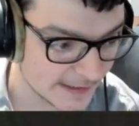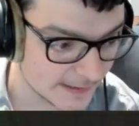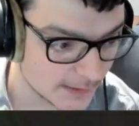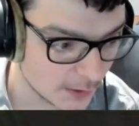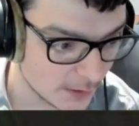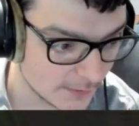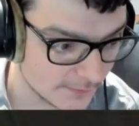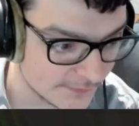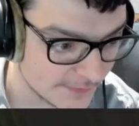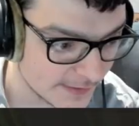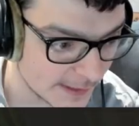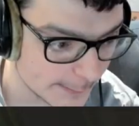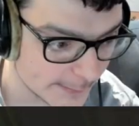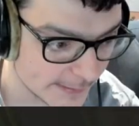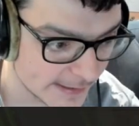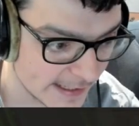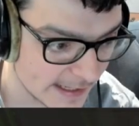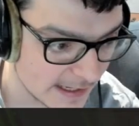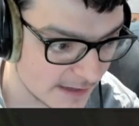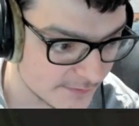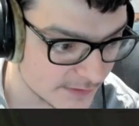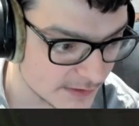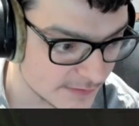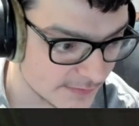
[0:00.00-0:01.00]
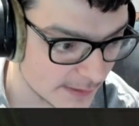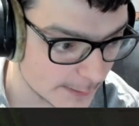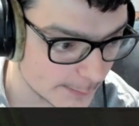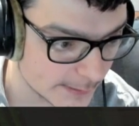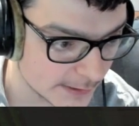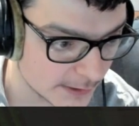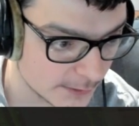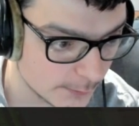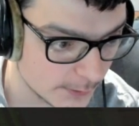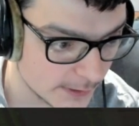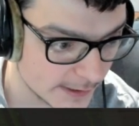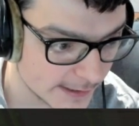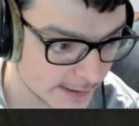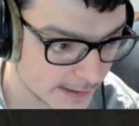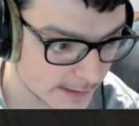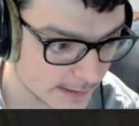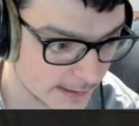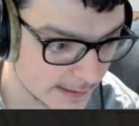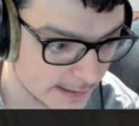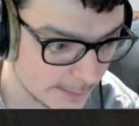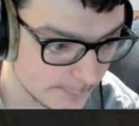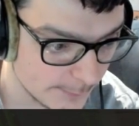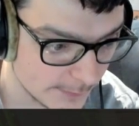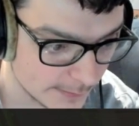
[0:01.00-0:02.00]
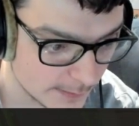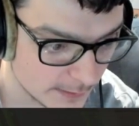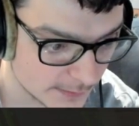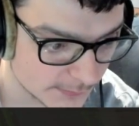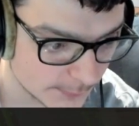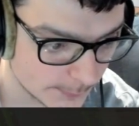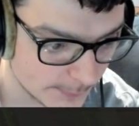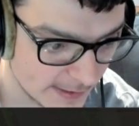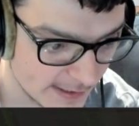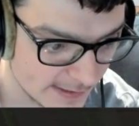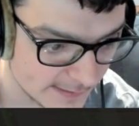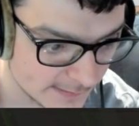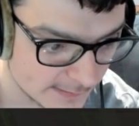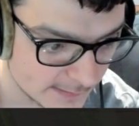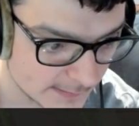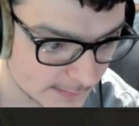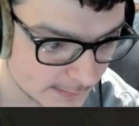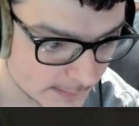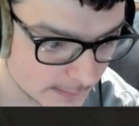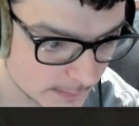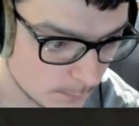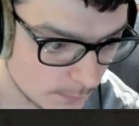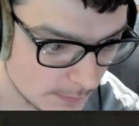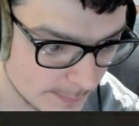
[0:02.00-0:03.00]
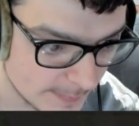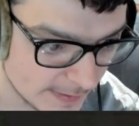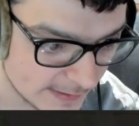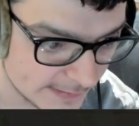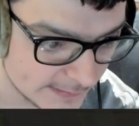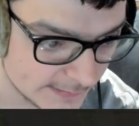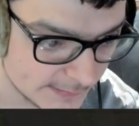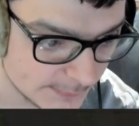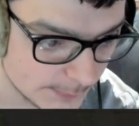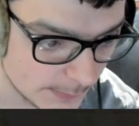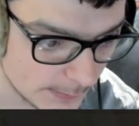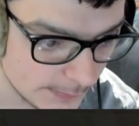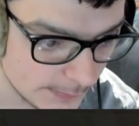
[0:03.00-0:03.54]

got very heavy very quick. Hey, we've got some heads. We might as well